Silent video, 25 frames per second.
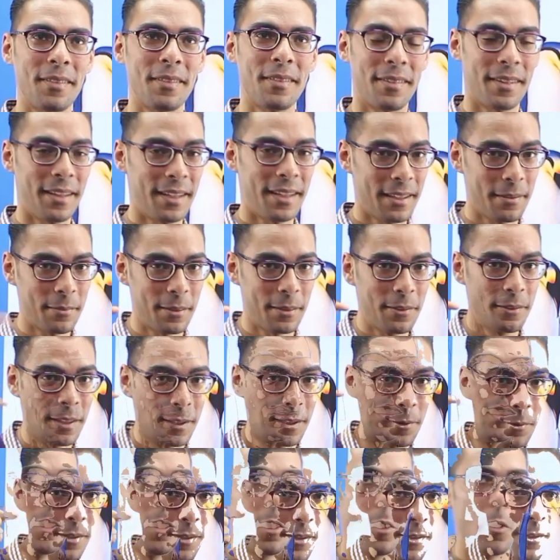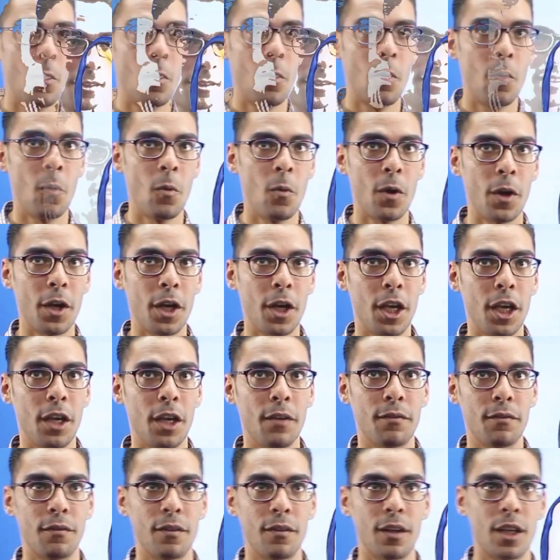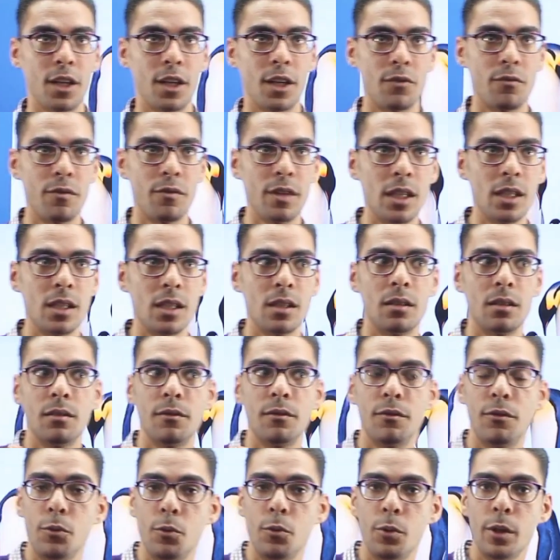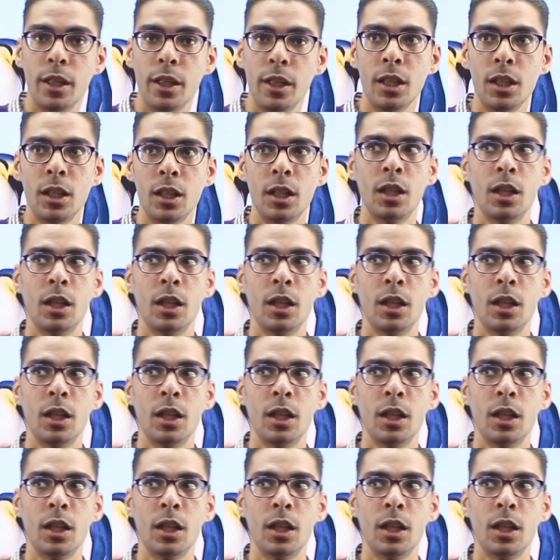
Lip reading: Think about the question. Give a reason for